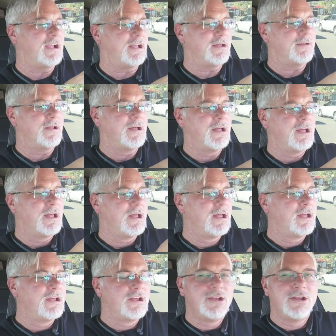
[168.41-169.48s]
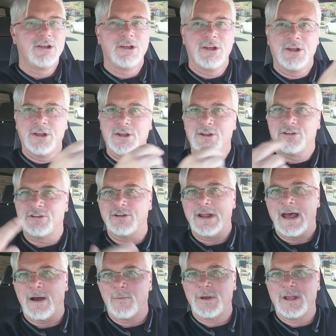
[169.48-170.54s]
it. So
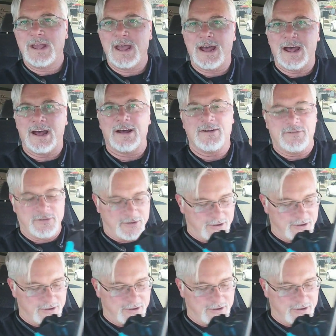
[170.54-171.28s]
now we have